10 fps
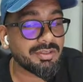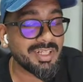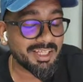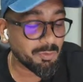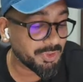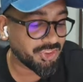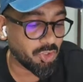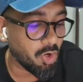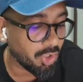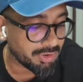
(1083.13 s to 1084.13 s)
Like which
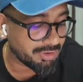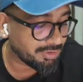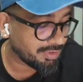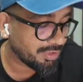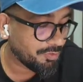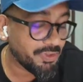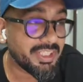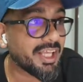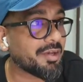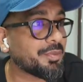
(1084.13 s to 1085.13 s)
auth? Will
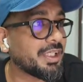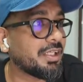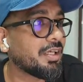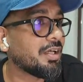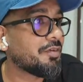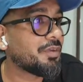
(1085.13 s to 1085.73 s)
there be